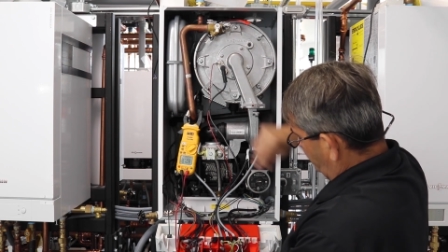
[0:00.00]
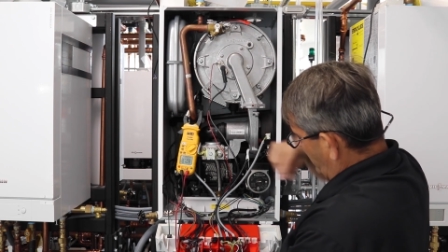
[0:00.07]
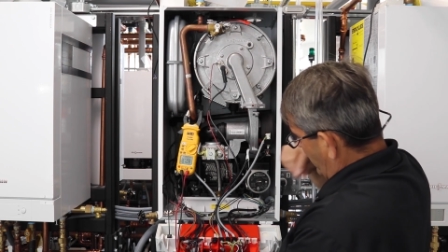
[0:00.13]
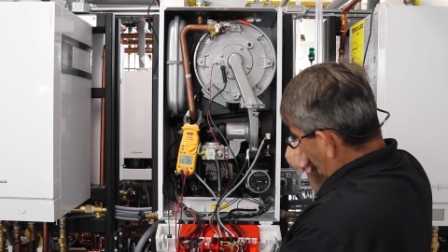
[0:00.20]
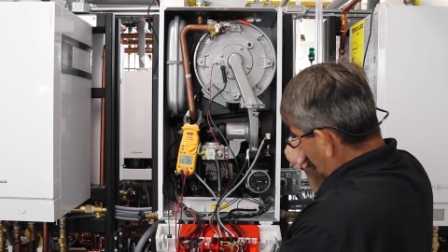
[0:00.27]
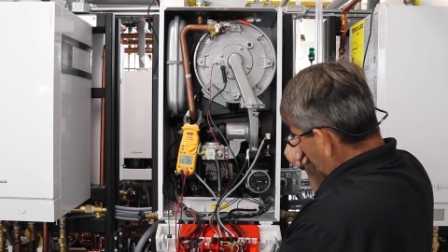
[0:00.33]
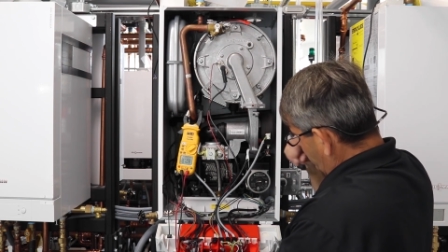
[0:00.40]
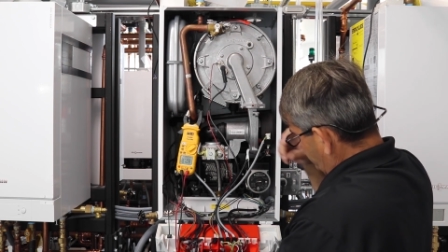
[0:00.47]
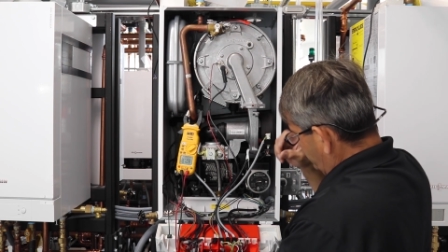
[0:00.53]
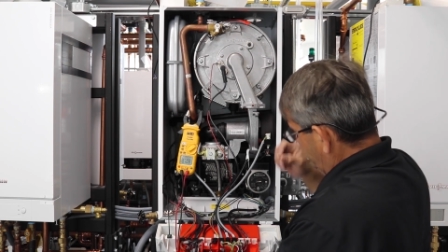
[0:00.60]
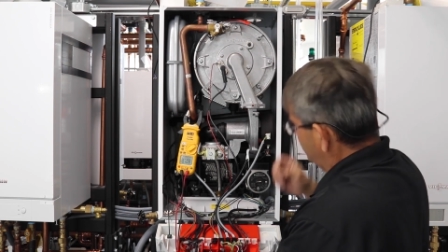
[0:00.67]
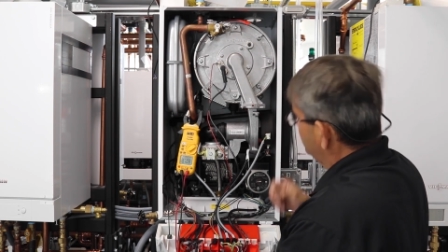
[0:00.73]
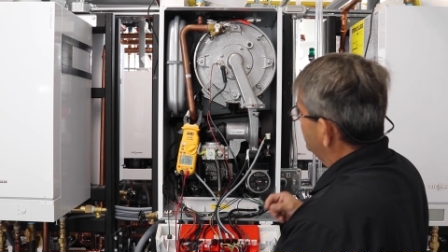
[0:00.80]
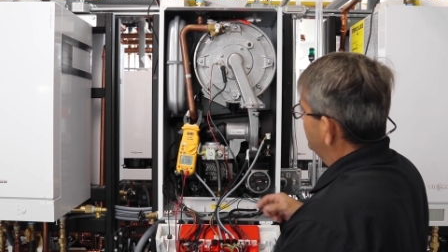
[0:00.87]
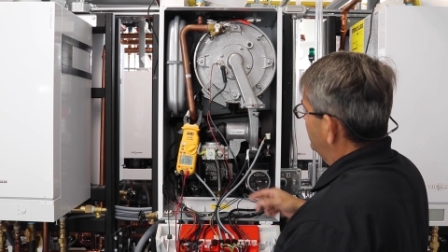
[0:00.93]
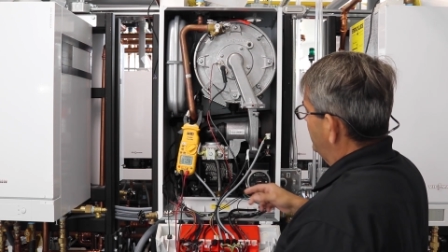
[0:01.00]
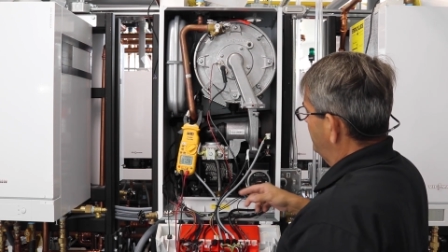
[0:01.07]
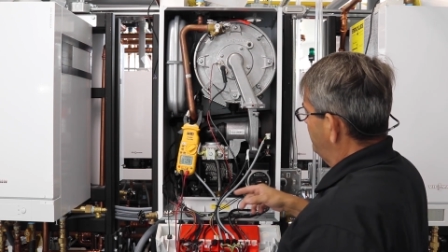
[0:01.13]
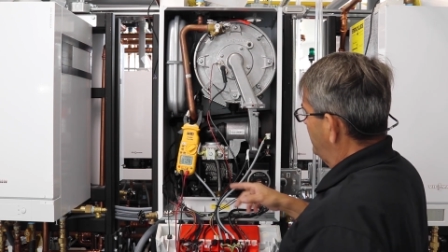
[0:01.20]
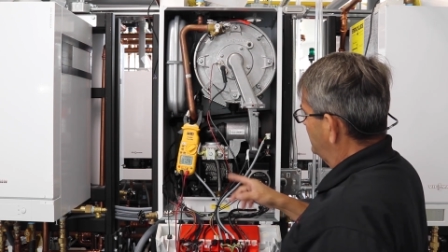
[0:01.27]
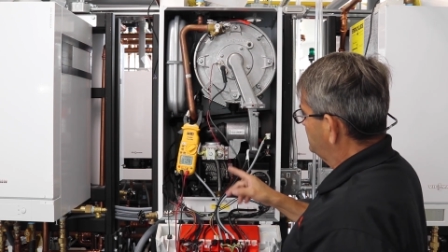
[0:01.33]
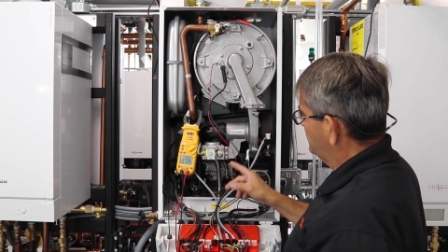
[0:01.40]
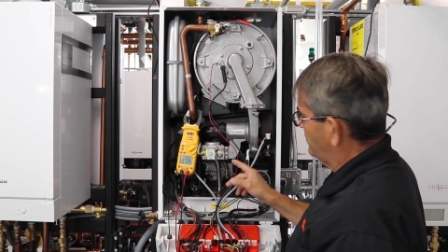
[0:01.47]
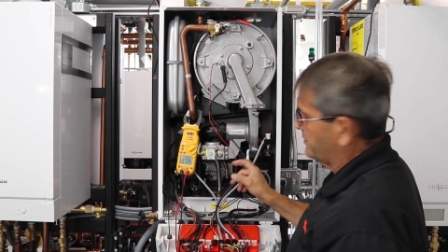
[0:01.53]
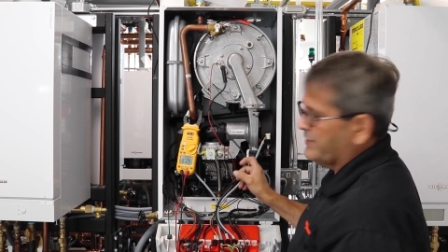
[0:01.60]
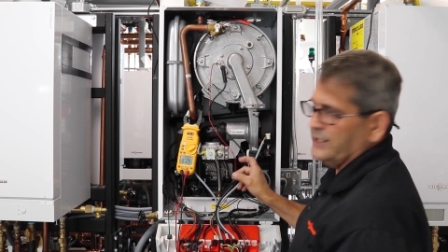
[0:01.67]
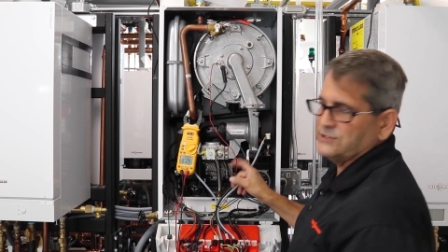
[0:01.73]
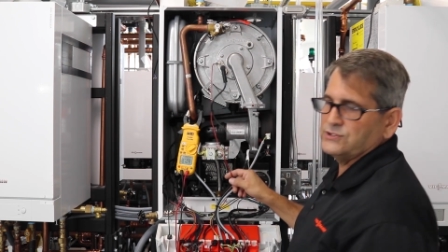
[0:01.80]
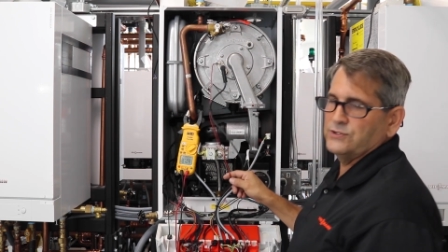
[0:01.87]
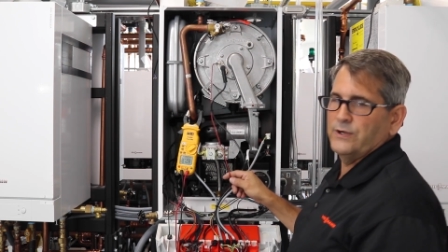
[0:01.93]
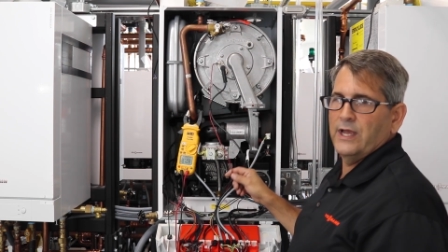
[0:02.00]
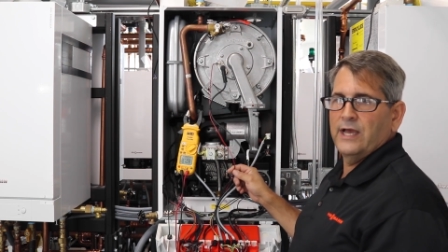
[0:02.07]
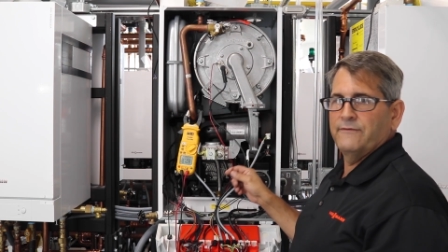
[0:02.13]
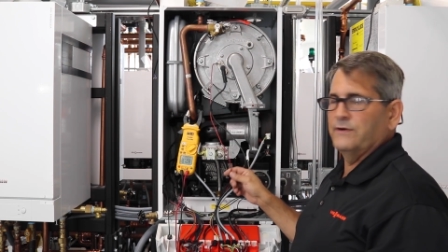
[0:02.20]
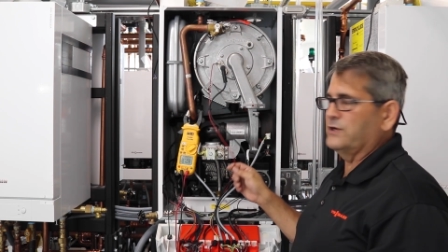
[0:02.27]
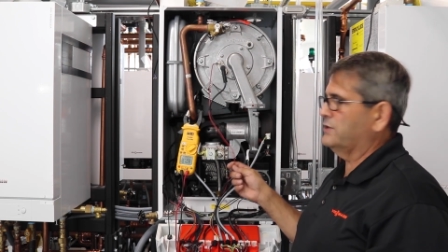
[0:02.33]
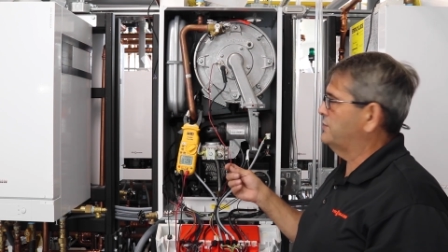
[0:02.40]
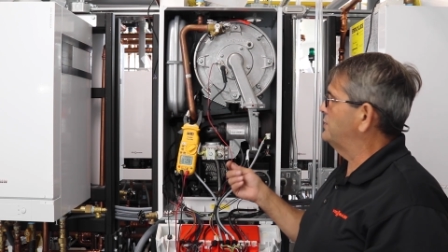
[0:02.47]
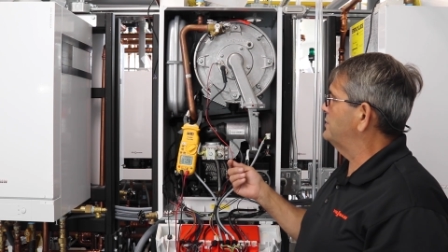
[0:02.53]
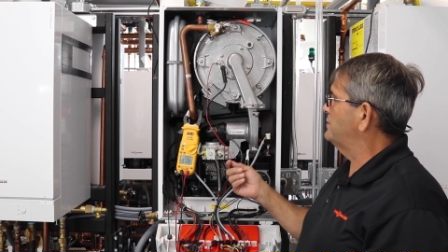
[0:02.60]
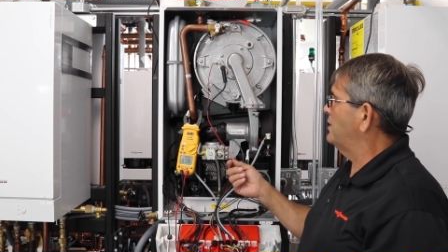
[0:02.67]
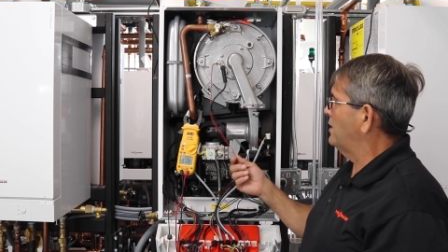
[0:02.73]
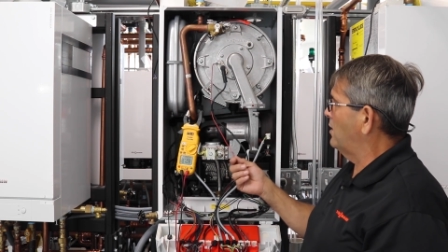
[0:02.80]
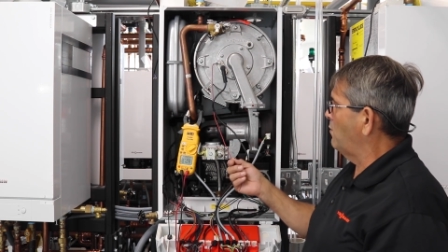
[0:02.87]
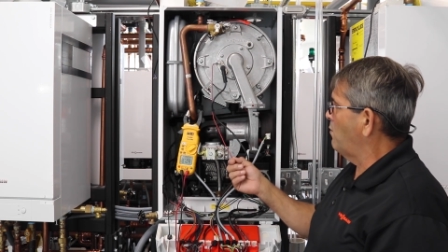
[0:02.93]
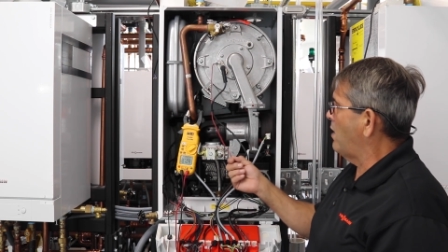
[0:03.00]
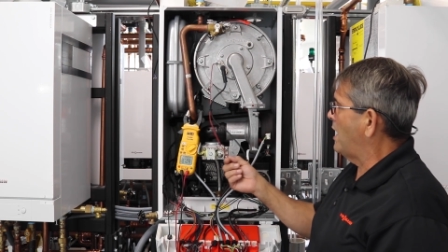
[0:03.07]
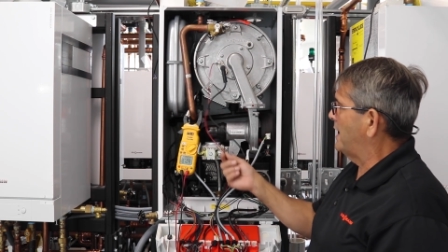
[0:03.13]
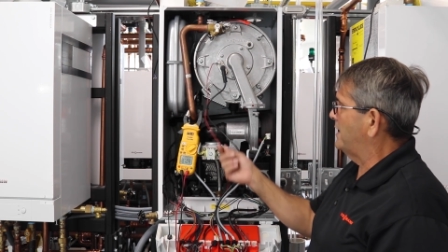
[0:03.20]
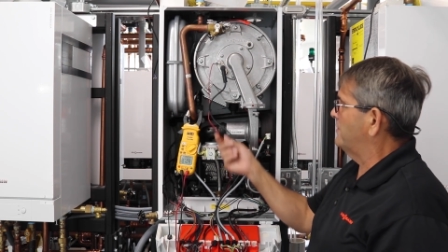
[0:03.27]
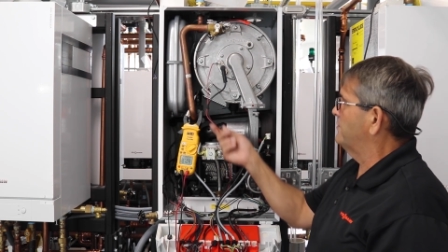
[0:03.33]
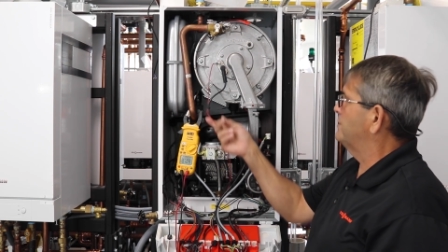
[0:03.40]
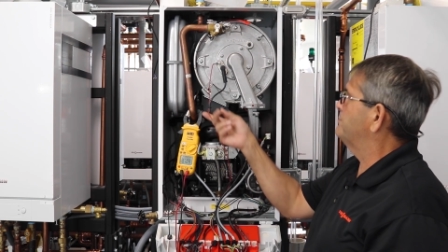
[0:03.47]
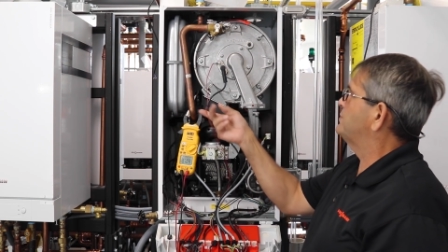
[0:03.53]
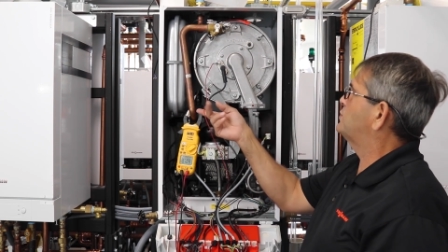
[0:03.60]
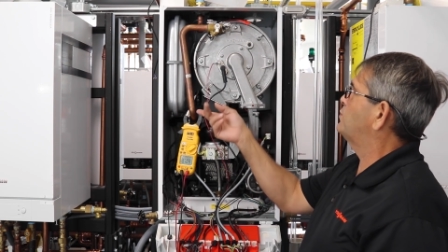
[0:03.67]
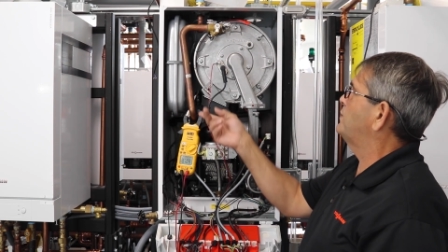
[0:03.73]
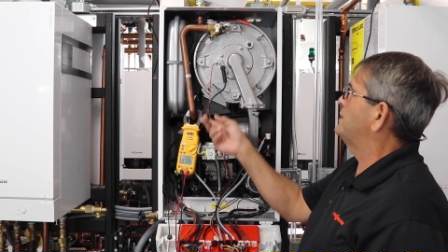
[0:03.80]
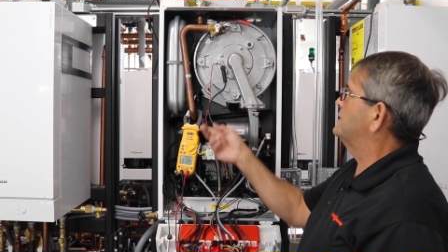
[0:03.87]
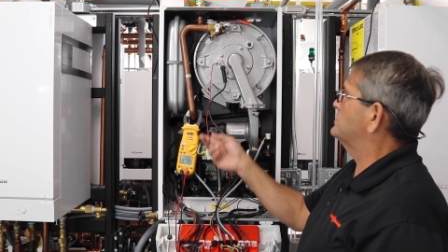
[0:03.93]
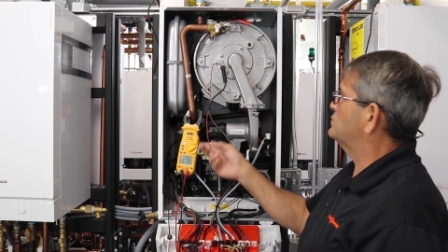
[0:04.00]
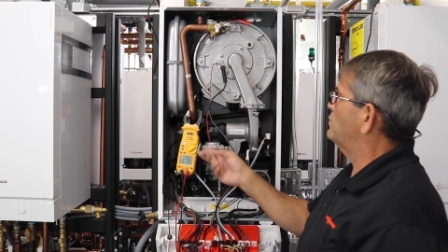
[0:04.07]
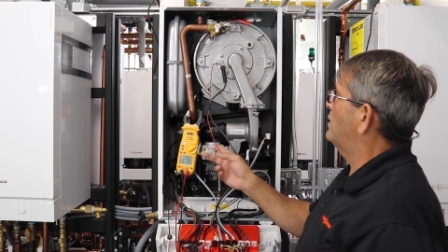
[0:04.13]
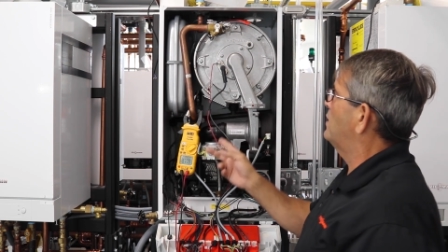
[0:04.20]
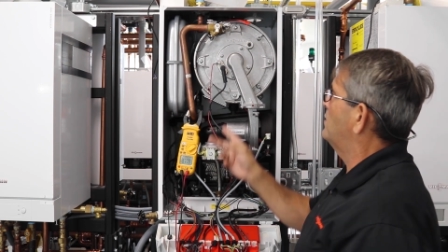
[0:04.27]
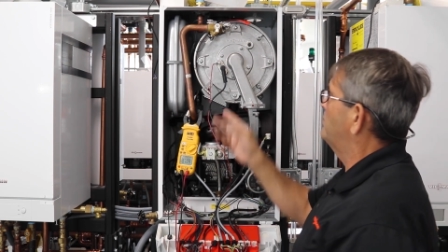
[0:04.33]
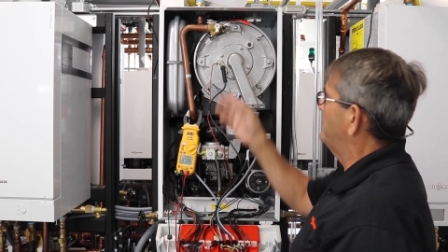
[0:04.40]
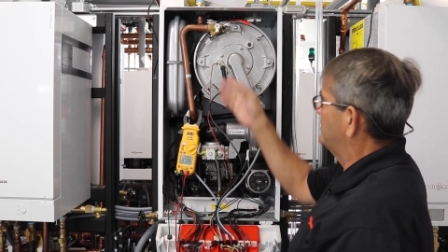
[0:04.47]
ground, and make sure that you have a good wire in between as well.